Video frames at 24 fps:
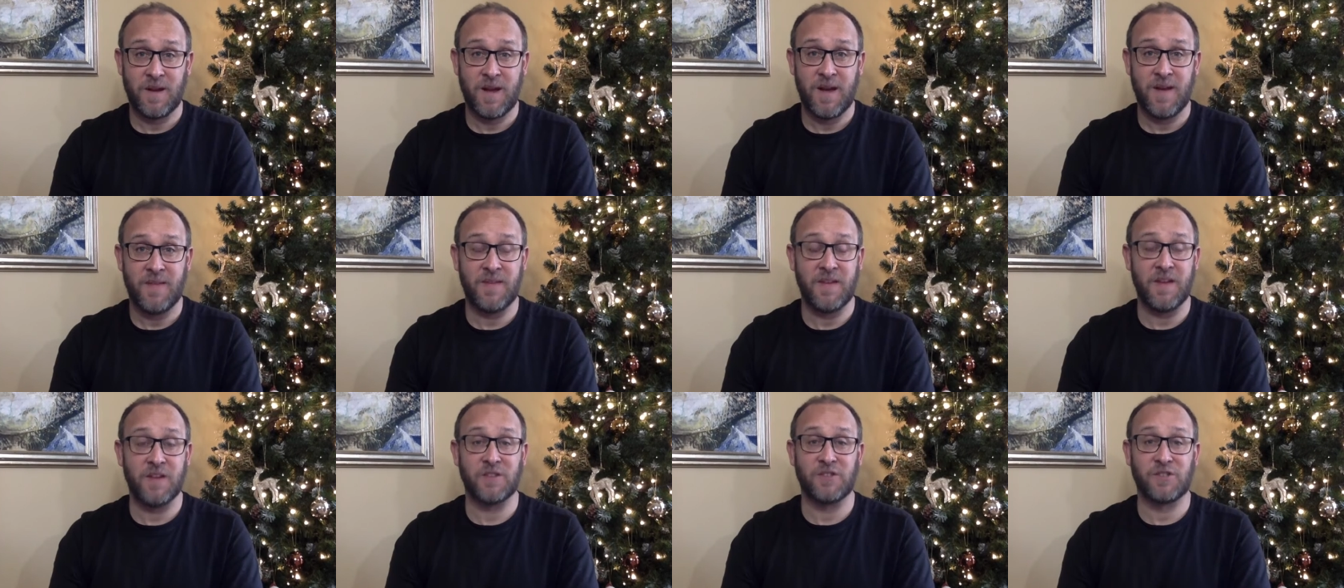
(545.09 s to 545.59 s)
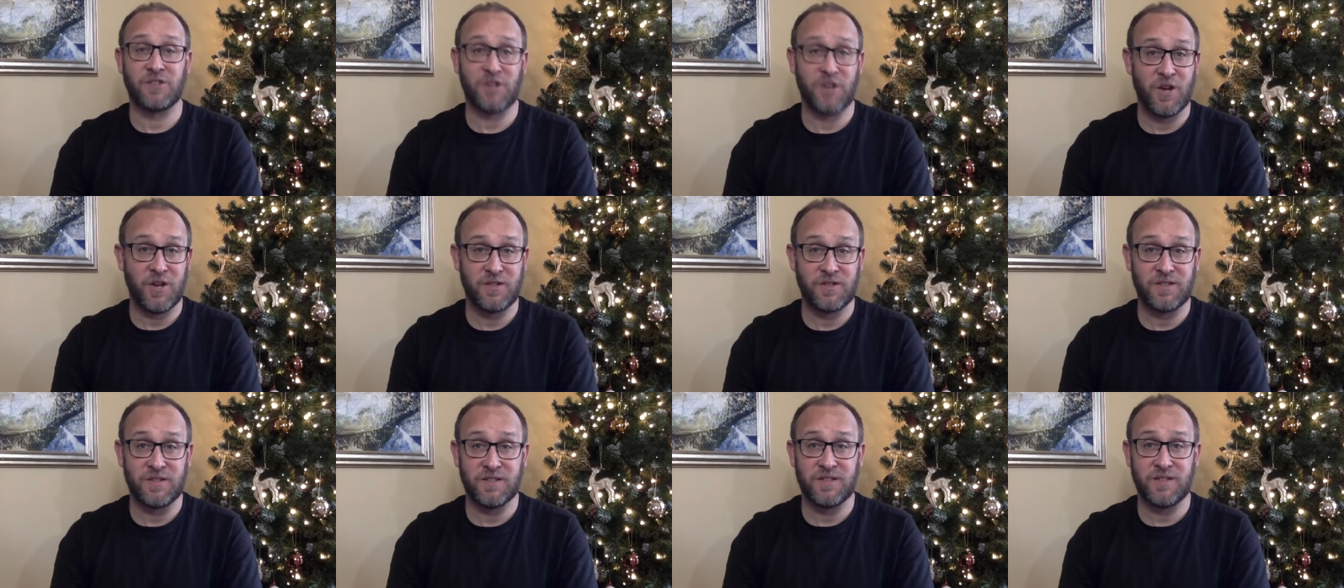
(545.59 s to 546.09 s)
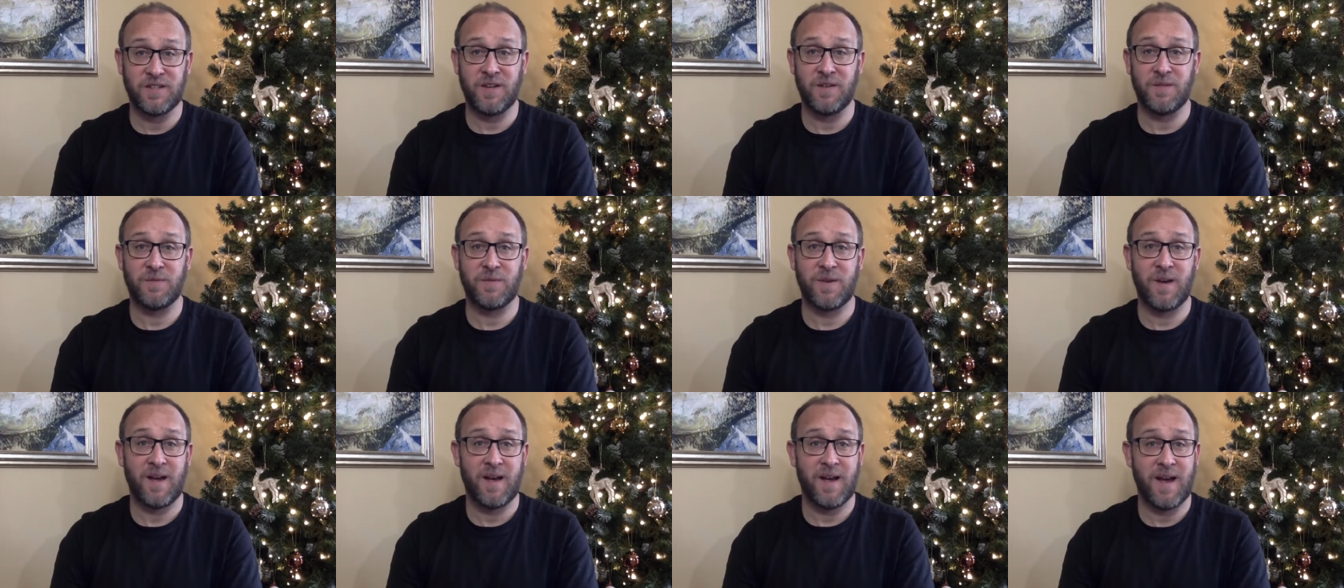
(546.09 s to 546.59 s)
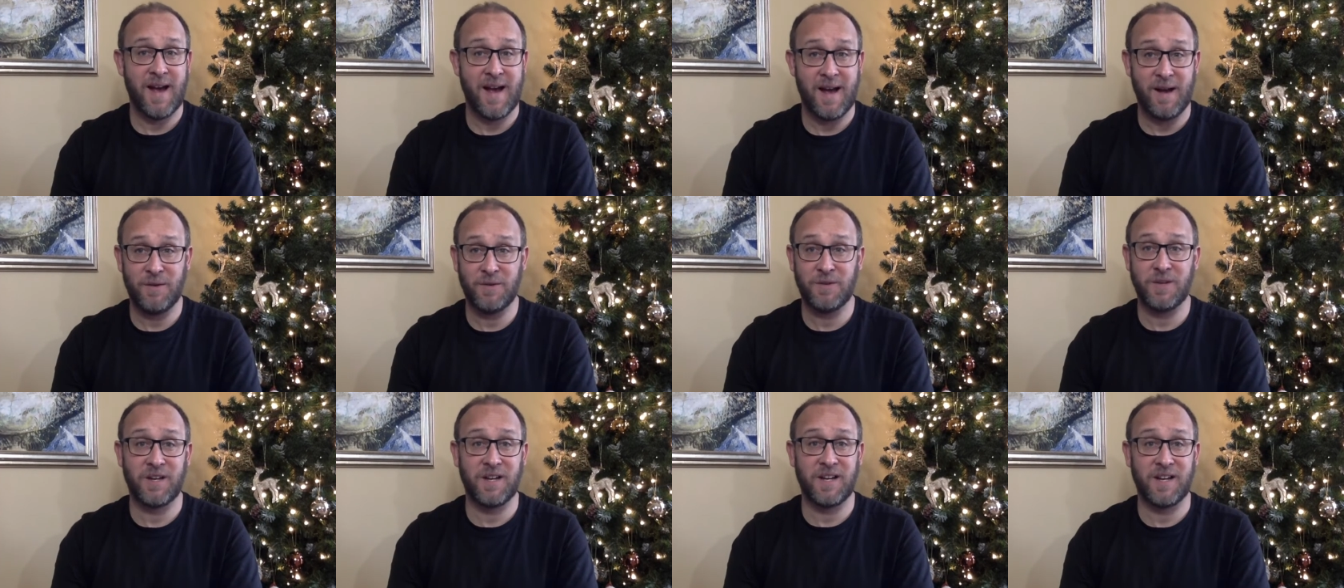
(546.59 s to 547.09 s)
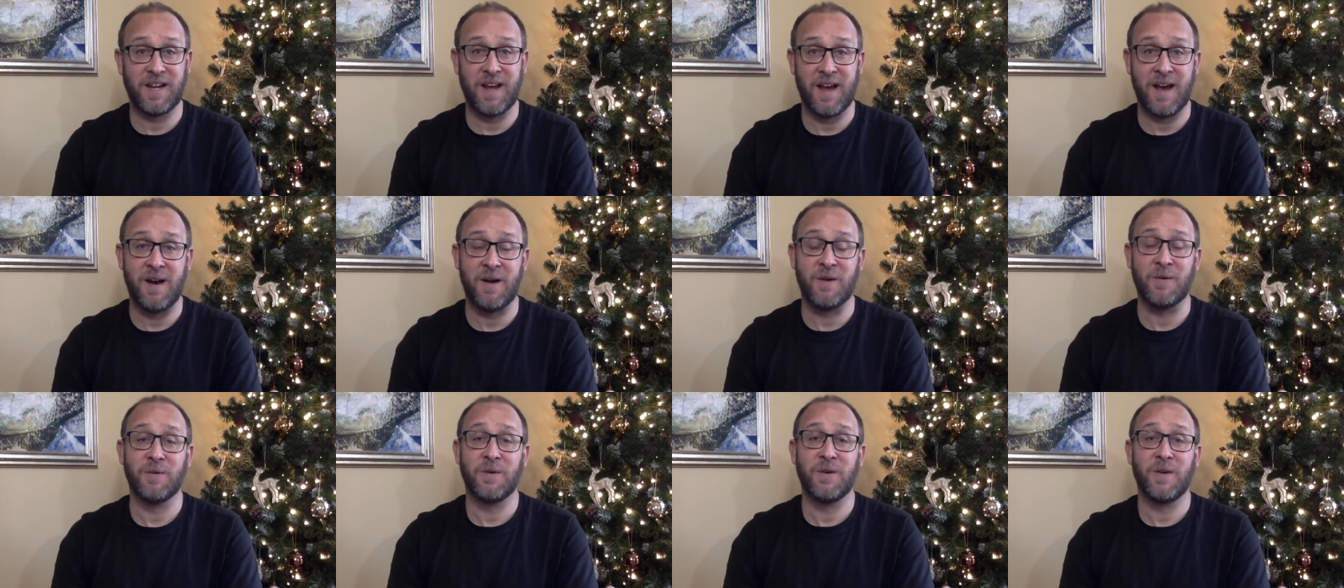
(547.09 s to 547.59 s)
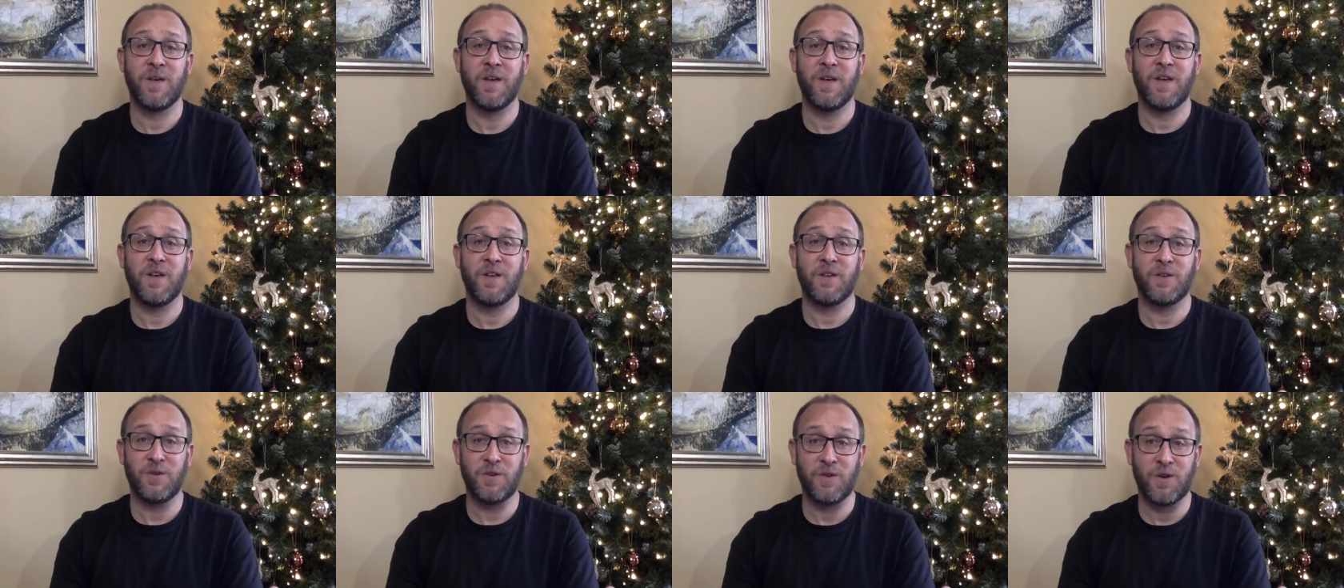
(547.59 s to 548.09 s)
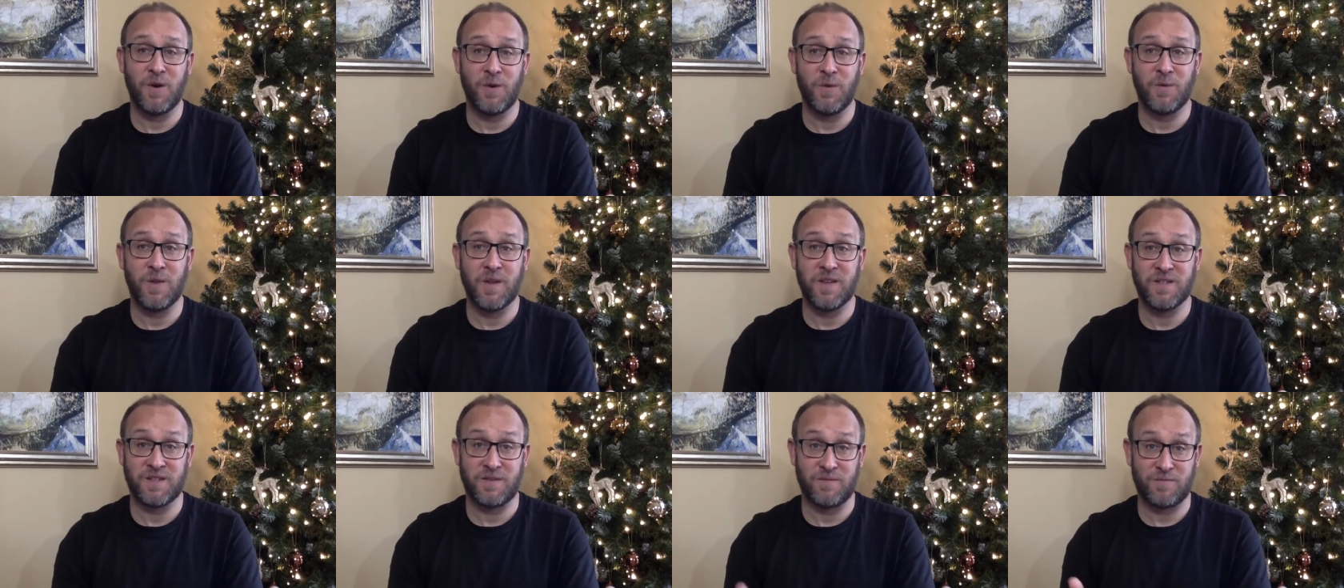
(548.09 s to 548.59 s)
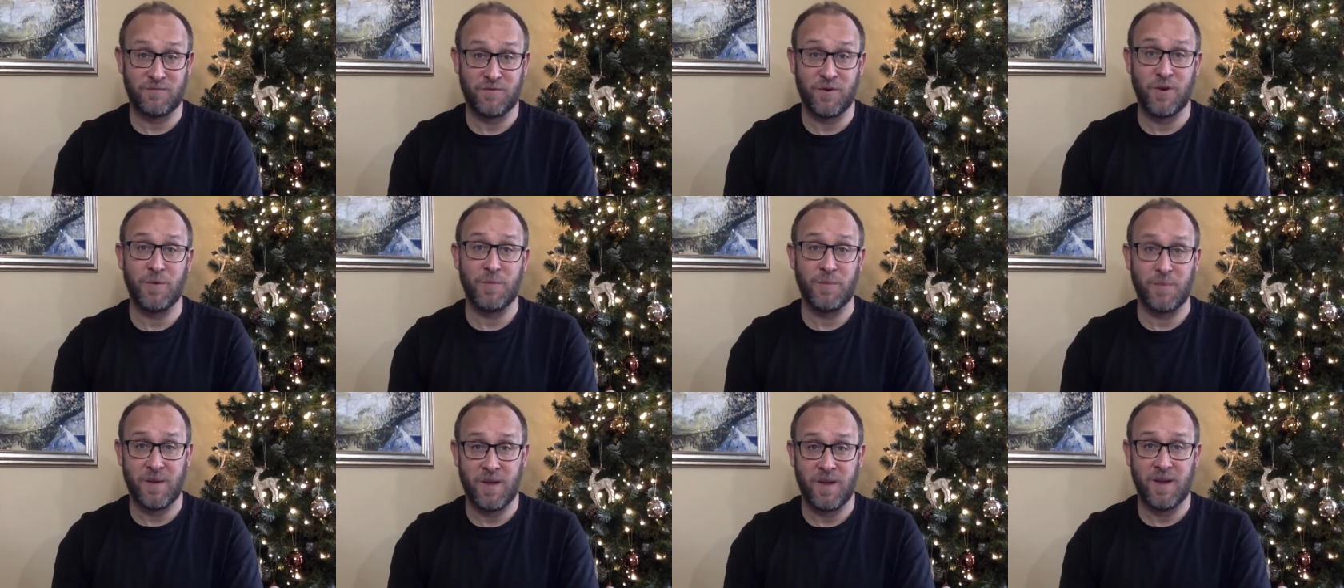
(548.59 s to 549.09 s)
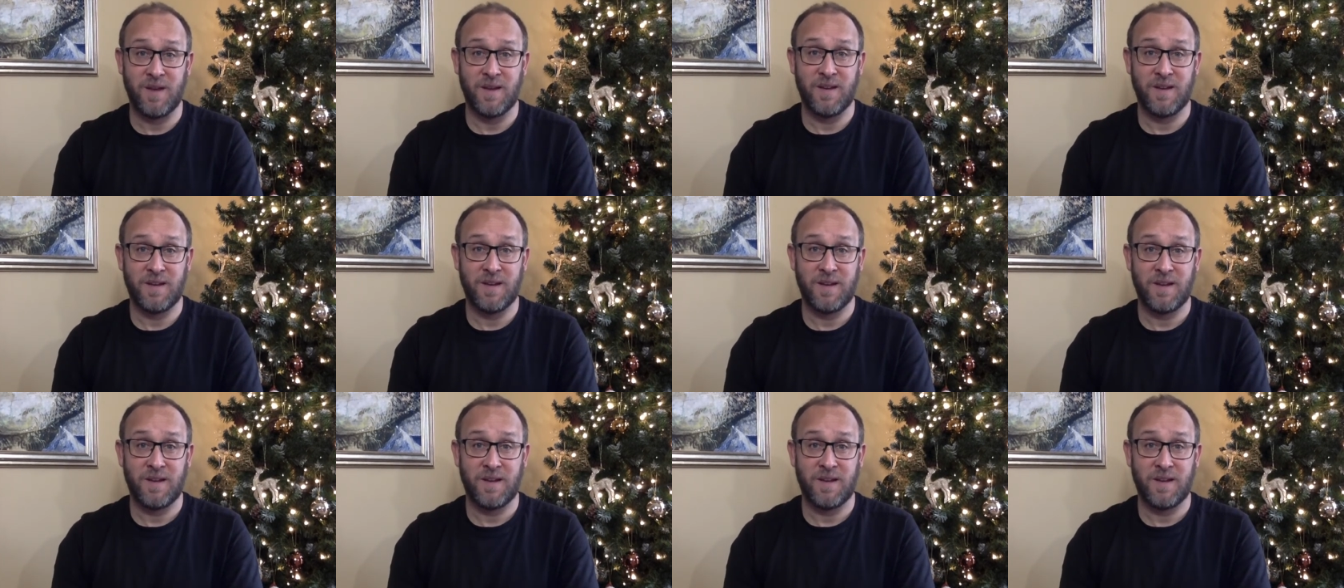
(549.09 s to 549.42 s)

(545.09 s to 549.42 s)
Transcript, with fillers: and the uncertainty of how you're going to get out, you know there's a rope there.